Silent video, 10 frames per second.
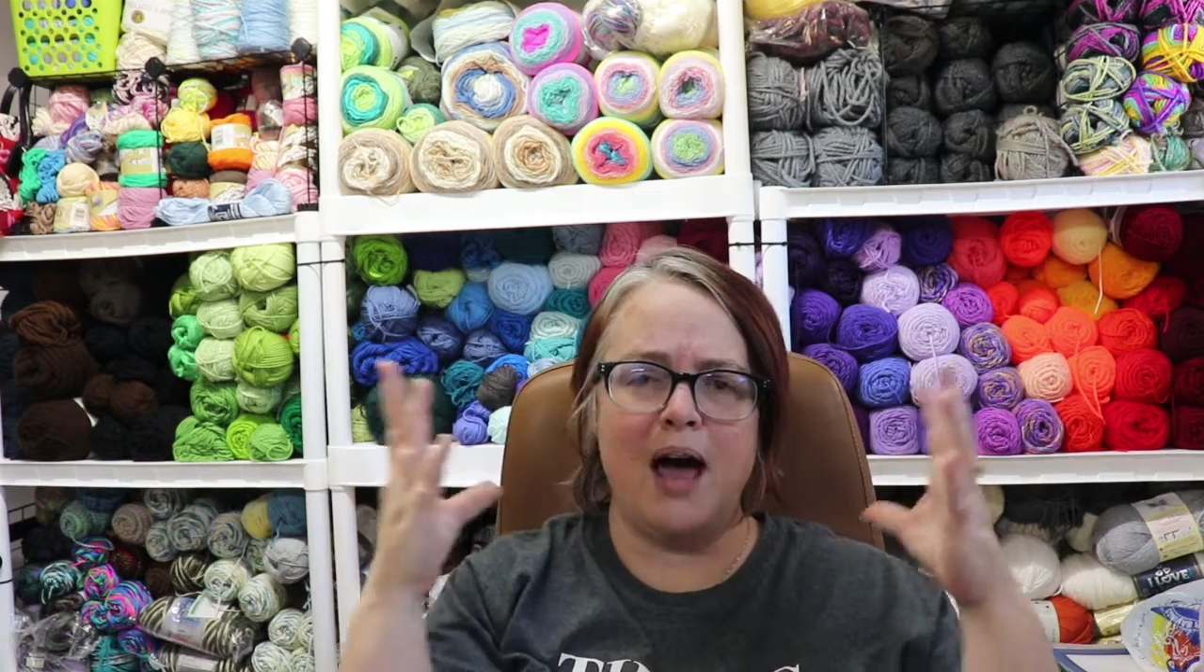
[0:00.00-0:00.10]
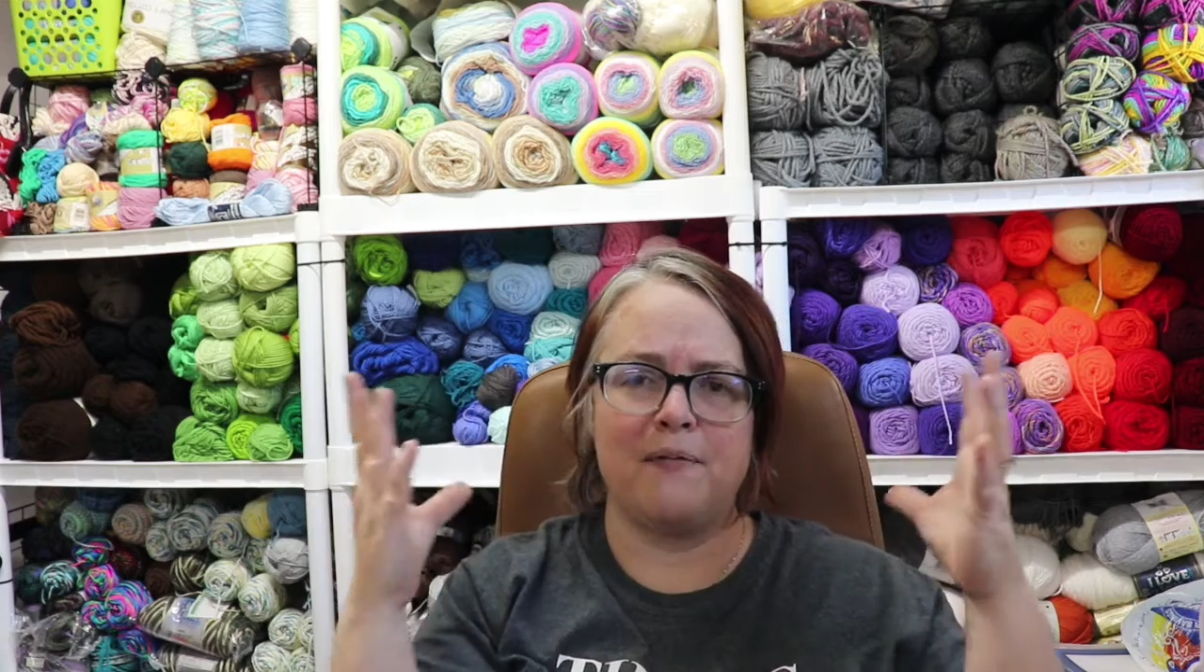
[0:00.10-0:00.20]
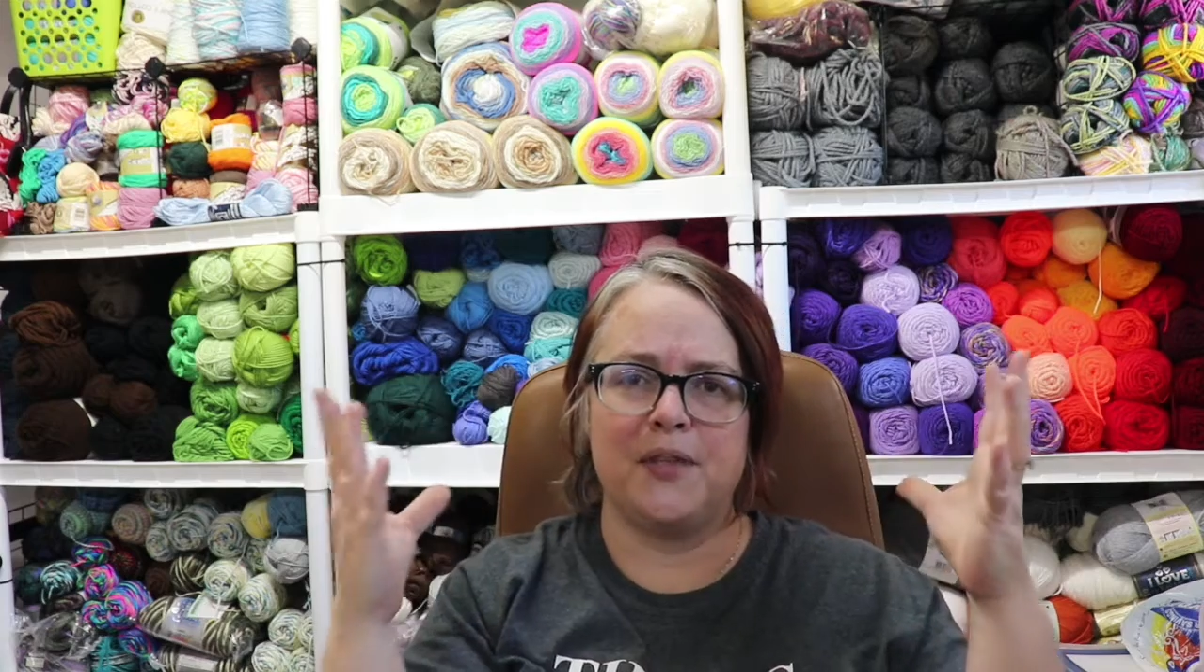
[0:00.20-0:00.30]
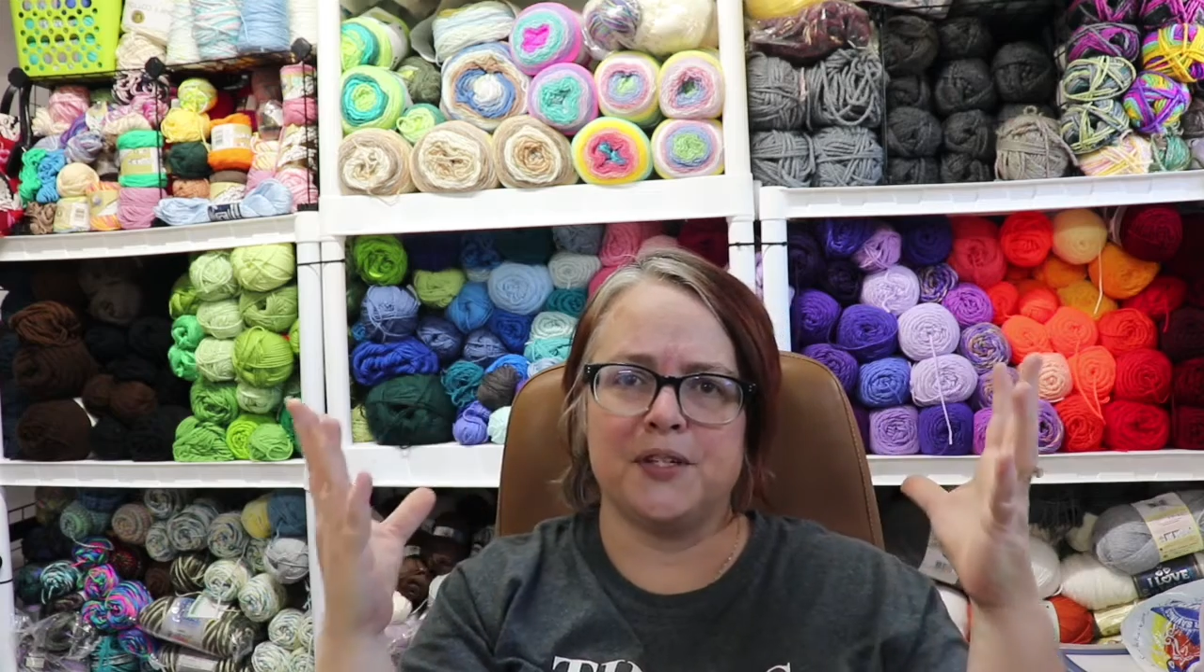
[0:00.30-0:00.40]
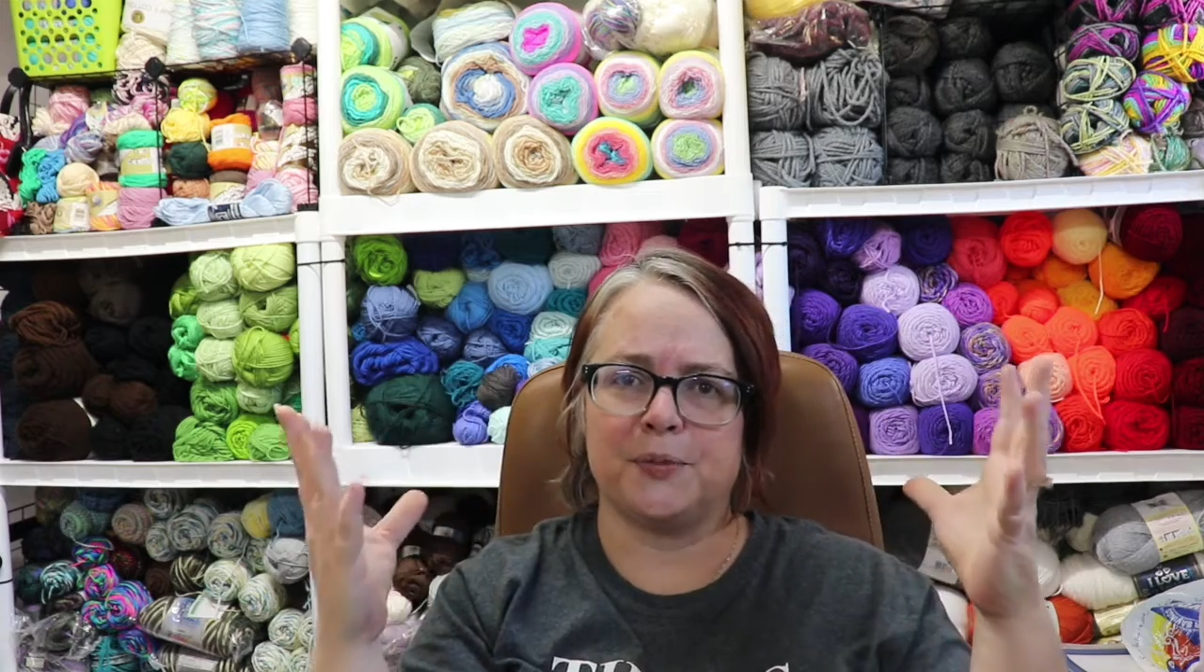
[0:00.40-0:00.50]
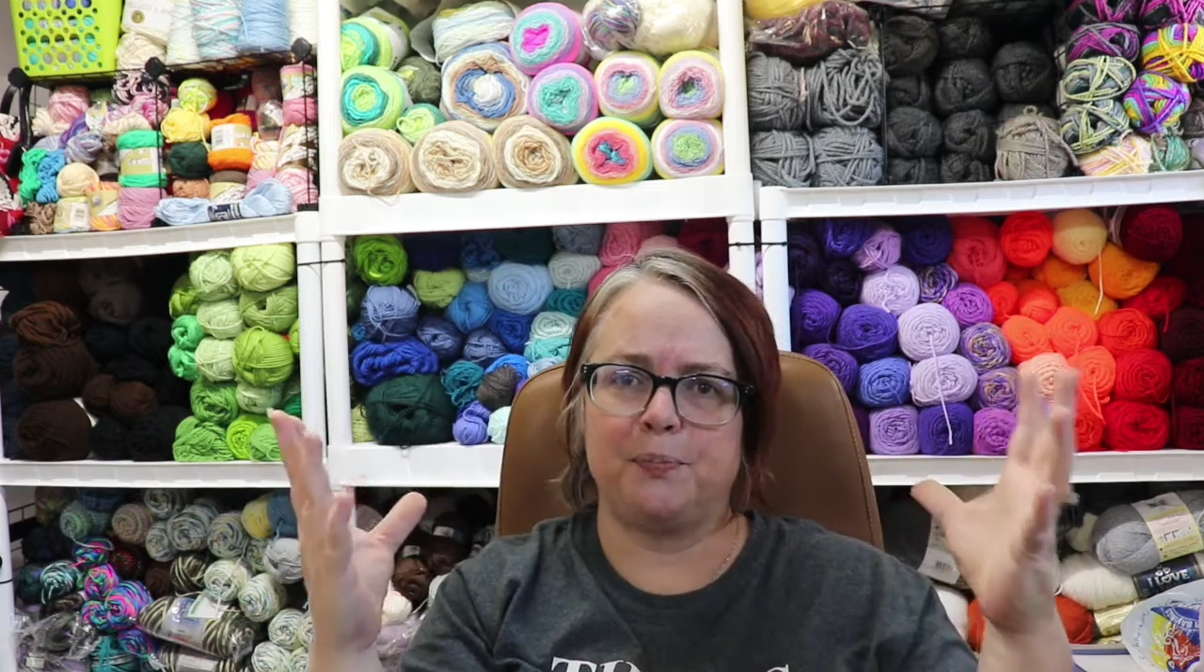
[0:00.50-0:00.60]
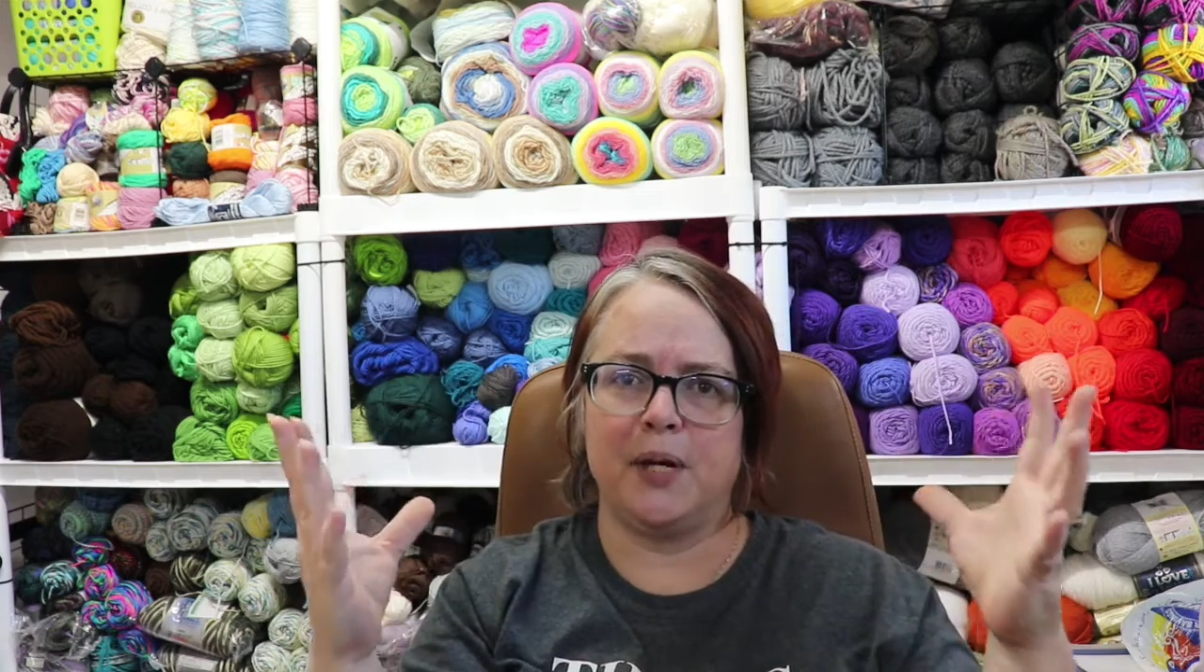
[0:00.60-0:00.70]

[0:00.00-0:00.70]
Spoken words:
have this